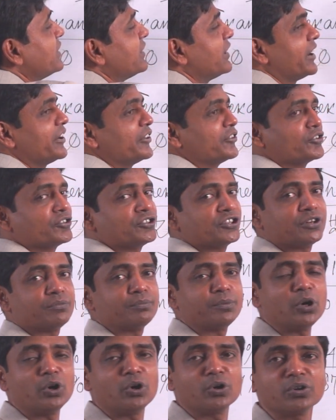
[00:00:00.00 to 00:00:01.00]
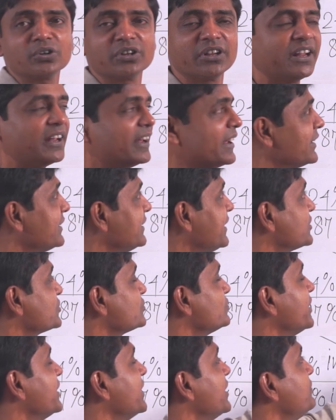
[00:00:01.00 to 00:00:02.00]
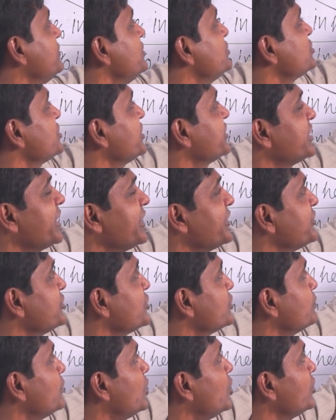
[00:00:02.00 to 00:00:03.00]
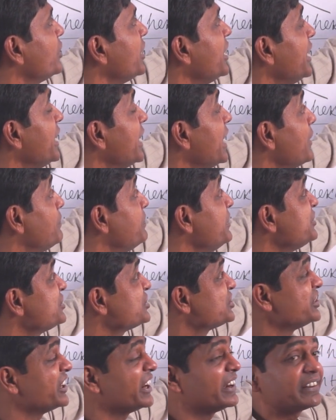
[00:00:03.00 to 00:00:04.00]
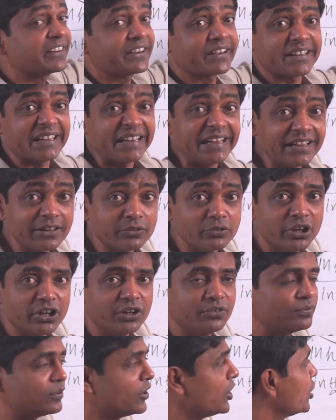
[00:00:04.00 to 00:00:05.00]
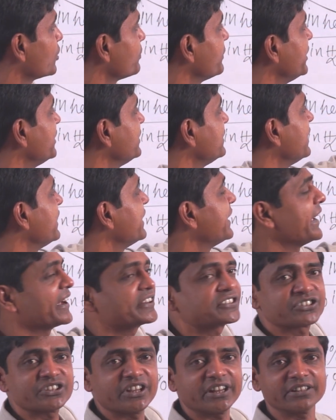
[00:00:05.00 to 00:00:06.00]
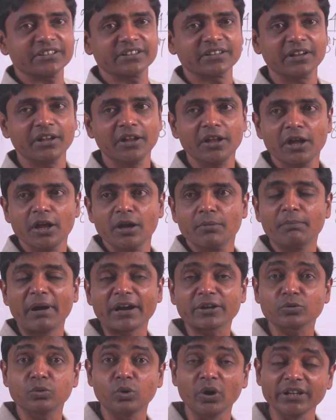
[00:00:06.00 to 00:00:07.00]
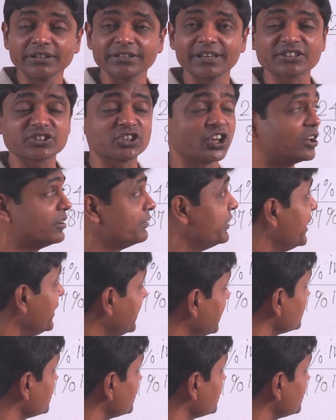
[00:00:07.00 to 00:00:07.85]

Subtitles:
hydrogen bond. That's why efficient hydrogen bond, efficient ring will form in hexane. But when the solvent